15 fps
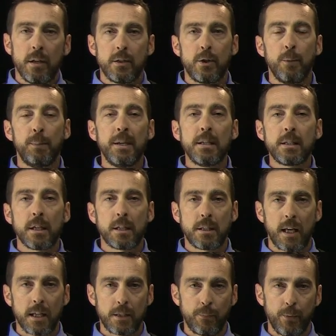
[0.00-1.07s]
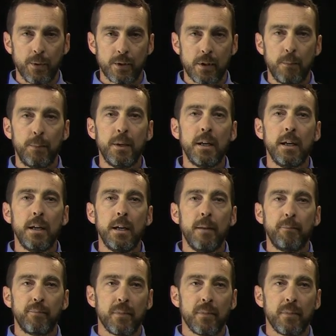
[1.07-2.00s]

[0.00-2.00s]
to be successful, to be